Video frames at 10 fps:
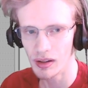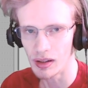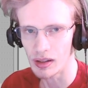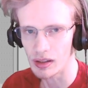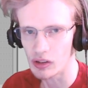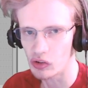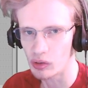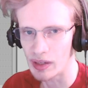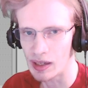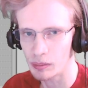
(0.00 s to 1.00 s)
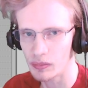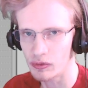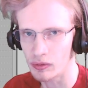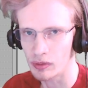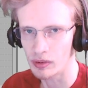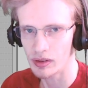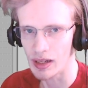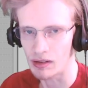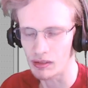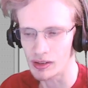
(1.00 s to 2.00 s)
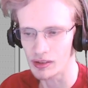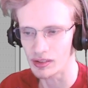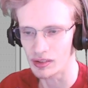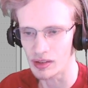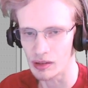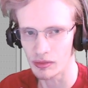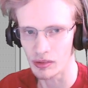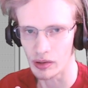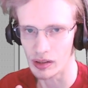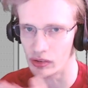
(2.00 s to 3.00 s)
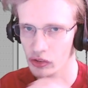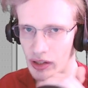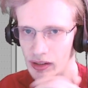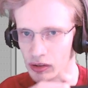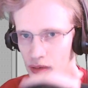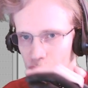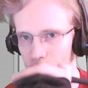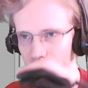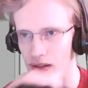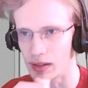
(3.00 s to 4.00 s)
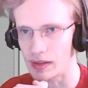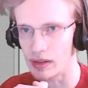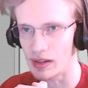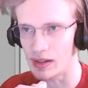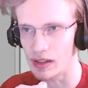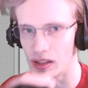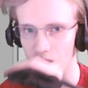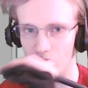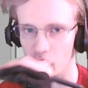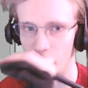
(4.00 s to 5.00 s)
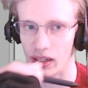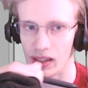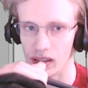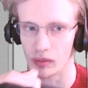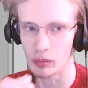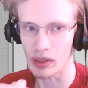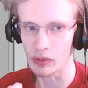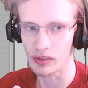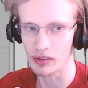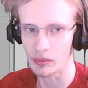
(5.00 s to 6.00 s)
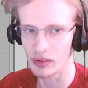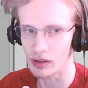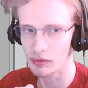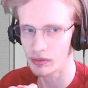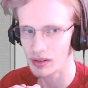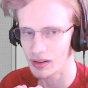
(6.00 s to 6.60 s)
YouTube app for analytics and stuff, so you can check your each day progress and stuff.